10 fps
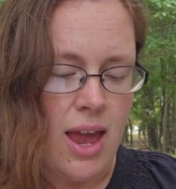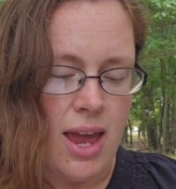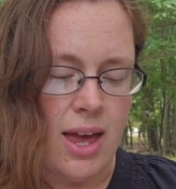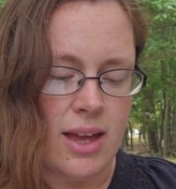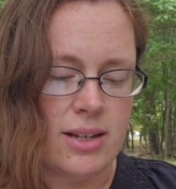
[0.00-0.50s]

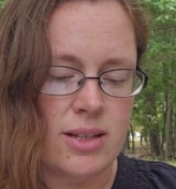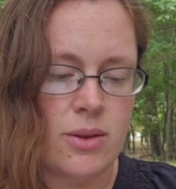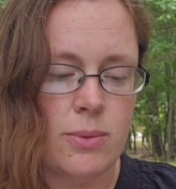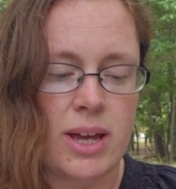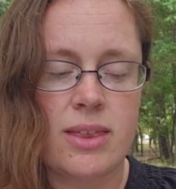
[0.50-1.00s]
And
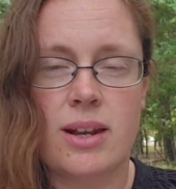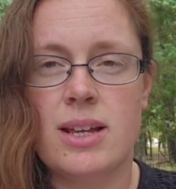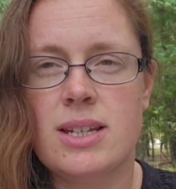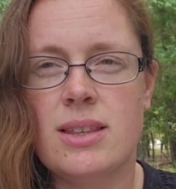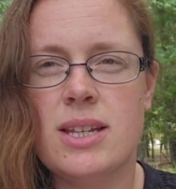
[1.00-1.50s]
the way that
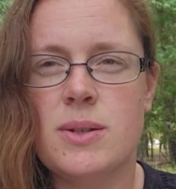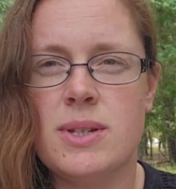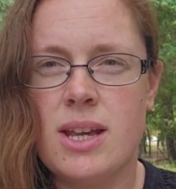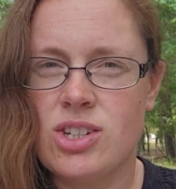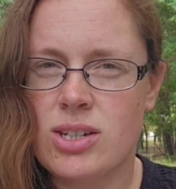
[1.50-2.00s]
I did this
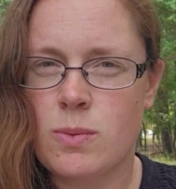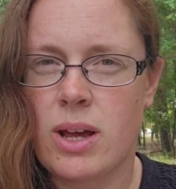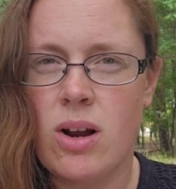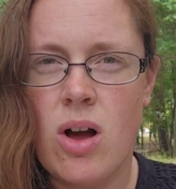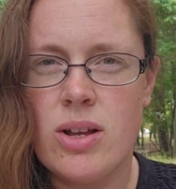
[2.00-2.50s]
was I just
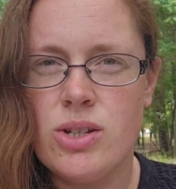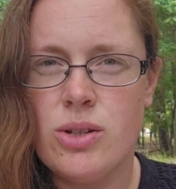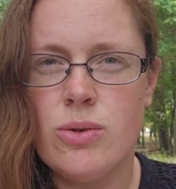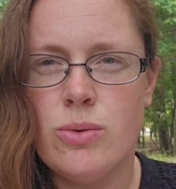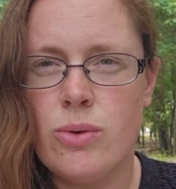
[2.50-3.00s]
went
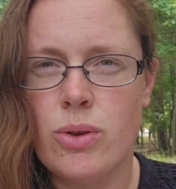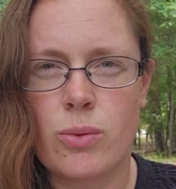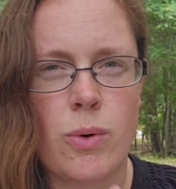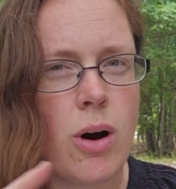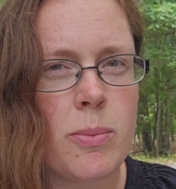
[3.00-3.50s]
onto the
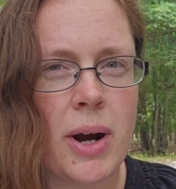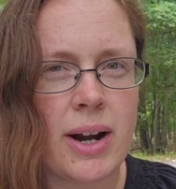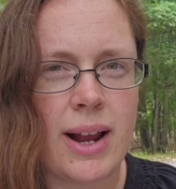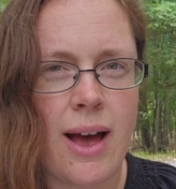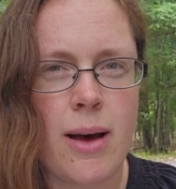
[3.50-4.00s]

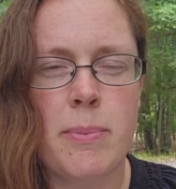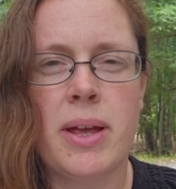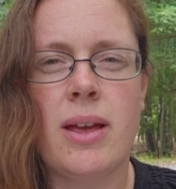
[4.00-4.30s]
Walmart app